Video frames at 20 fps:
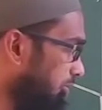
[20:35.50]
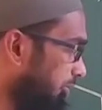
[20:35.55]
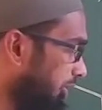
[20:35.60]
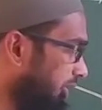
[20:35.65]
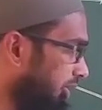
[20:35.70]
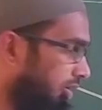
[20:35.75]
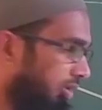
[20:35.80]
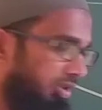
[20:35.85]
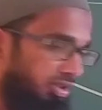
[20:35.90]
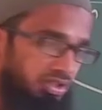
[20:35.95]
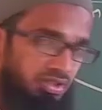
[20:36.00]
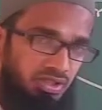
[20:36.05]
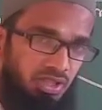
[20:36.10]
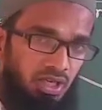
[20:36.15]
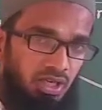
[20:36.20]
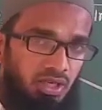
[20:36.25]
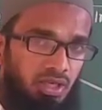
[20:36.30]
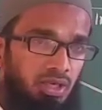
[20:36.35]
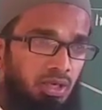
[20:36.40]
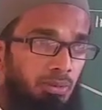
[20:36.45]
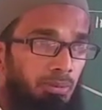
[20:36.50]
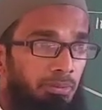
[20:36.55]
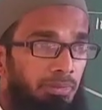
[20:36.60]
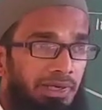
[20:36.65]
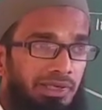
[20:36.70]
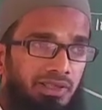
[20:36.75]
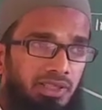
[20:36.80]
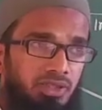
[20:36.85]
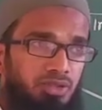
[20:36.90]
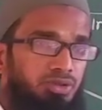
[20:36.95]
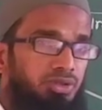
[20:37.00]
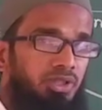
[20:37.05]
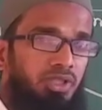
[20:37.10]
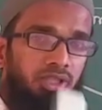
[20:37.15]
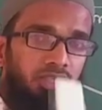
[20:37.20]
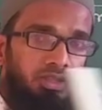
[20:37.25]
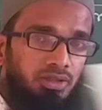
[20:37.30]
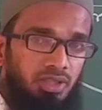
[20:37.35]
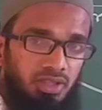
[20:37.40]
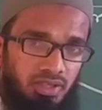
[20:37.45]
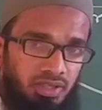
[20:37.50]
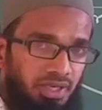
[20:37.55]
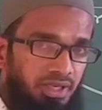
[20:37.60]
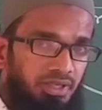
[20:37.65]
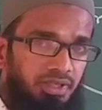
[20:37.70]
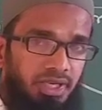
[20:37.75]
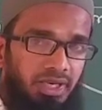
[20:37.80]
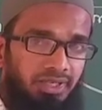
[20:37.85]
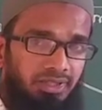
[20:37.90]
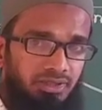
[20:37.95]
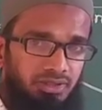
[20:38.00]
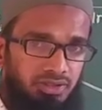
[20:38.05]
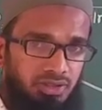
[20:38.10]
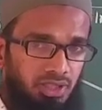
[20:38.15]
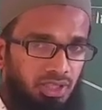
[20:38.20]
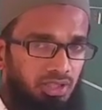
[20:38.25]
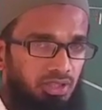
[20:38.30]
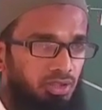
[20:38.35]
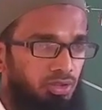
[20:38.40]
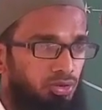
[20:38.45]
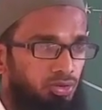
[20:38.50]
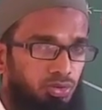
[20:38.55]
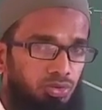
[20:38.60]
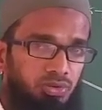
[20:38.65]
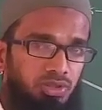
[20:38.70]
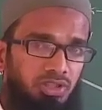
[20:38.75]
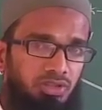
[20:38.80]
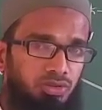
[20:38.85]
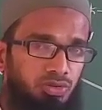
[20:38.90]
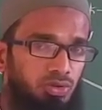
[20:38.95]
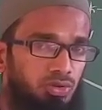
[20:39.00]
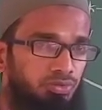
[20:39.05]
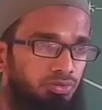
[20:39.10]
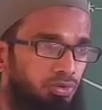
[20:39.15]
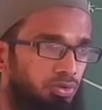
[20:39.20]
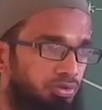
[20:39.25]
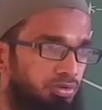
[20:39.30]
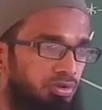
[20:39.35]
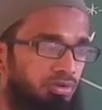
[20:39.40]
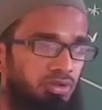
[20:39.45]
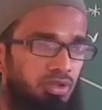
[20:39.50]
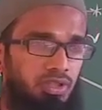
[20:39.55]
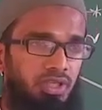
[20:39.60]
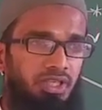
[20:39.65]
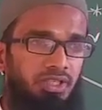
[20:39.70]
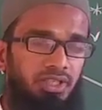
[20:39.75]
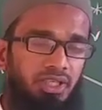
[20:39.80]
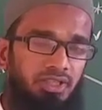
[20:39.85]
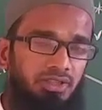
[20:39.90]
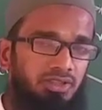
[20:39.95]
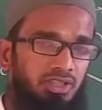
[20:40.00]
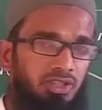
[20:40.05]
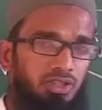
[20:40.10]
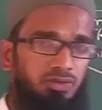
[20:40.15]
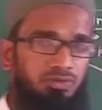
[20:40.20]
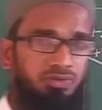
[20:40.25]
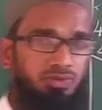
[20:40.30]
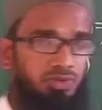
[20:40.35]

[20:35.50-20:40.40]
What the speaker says: moment at C, by considering the right hand side, so there is no force on the right hand side of